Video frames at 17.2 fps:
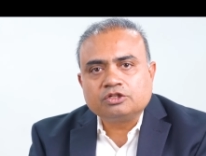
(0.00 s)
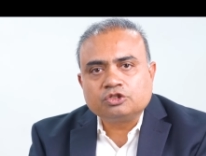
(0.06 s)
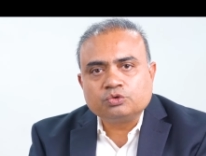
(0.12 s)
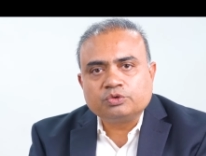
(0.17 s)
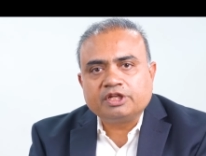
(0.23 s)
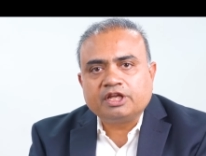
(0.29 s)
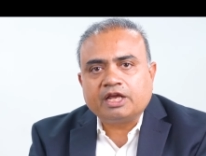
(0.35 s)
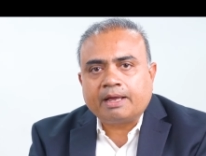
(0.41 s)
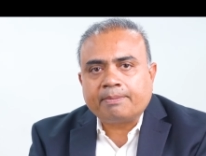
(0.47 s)
to
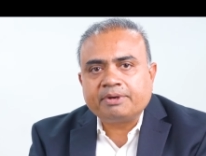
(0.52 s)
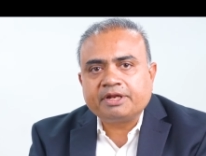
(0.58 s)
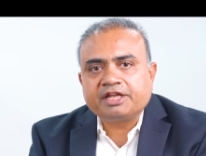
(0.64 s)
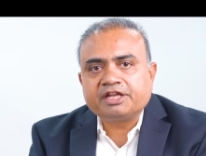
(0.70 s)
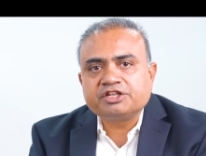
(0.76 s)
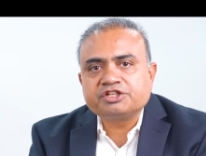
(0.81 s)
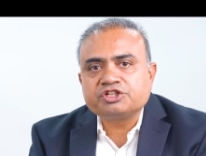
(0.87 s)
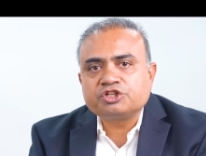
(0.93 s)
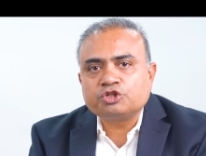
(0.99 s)
the
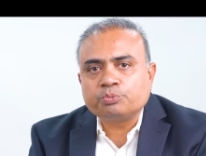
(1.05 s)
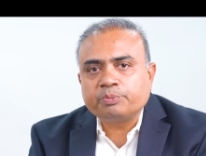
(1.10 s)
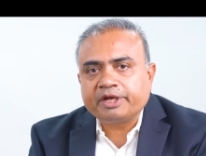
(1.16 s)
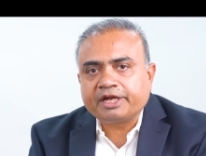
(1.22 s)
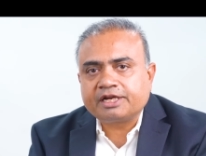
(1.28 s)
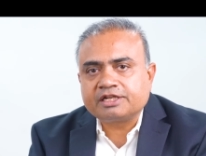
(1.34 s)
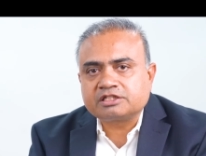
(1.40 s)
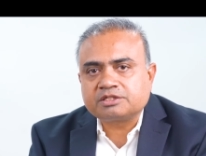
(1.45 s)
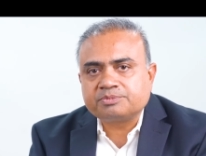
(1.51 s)
application to make
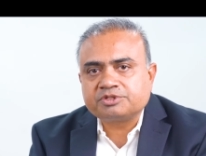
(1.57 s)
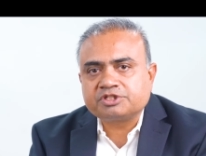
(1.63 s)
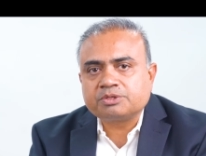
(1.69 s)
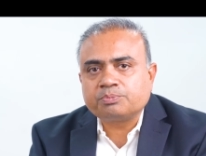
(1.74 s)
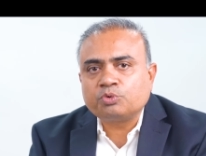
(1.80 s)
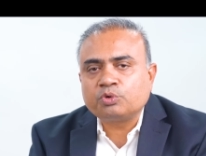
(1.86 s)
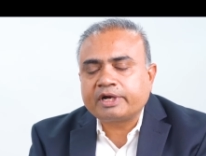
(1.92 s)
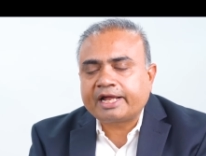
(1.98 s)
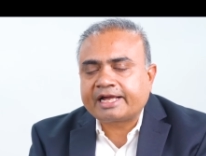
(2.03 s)
customer
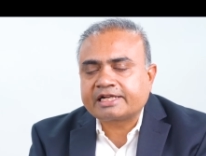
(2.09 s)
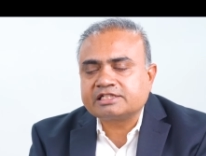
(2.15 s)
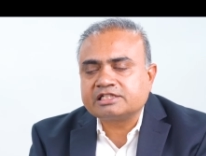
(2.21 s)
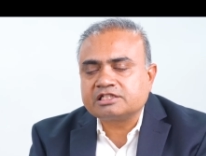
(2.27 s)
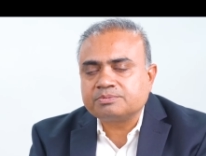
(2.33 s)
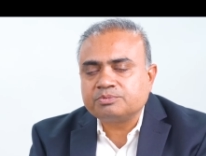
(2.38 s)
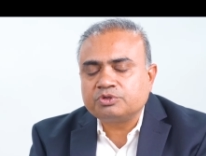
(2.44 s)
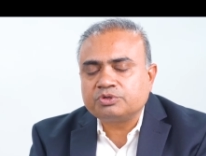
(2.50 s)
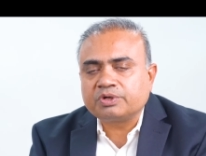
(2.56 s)
support
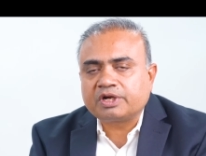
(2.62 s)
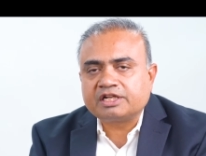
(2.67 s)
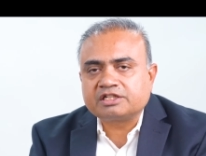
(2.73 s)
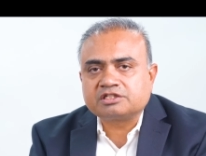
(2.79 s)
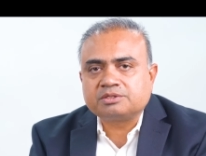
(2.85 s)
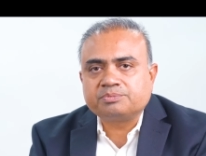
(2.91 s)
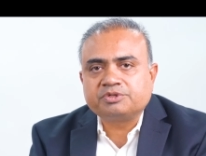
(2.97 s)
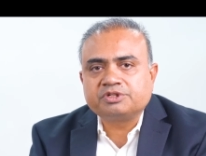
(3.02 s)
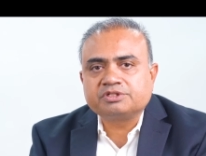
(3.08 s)
accessible to
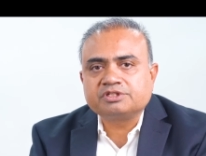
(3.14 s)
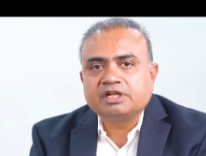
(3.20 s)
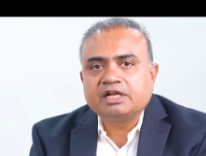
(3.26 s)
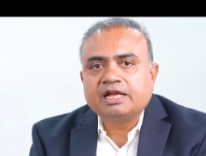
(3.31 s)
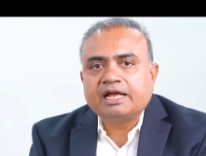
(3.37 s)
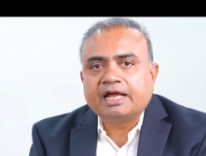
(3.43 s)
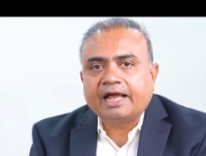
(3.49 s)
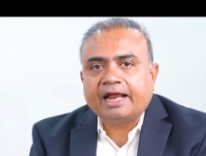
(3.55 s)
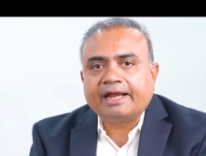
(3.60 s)
customers
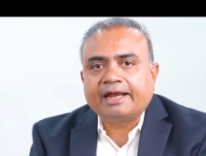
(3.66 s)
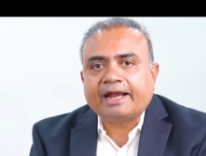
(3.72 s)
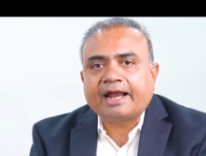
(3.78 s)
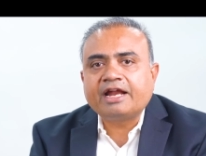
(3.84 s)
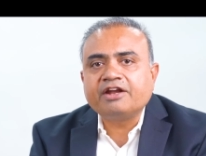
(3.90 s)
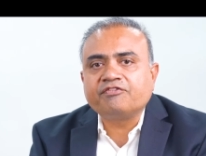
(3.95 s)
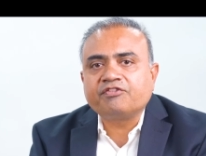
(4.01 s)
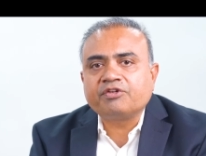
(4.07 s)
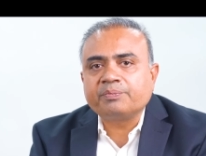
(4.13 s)
and
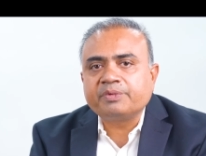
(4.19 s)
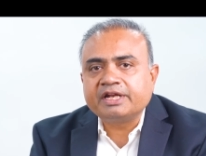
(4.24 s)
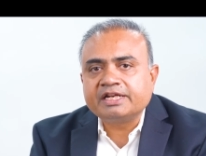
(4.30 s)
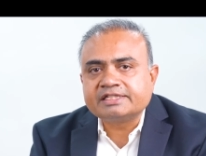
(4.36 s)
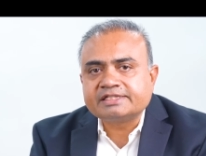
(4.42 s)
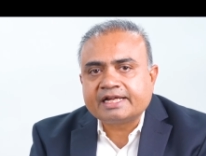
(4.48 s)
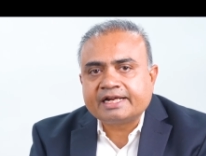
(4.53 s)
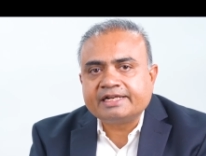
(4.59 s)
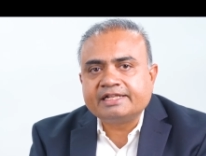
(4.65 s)
right from
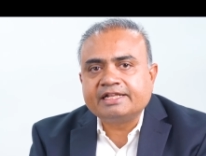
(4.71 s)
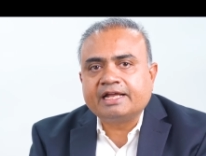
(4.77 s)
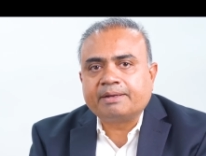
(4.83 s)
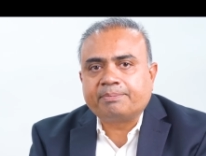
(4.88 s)
inside the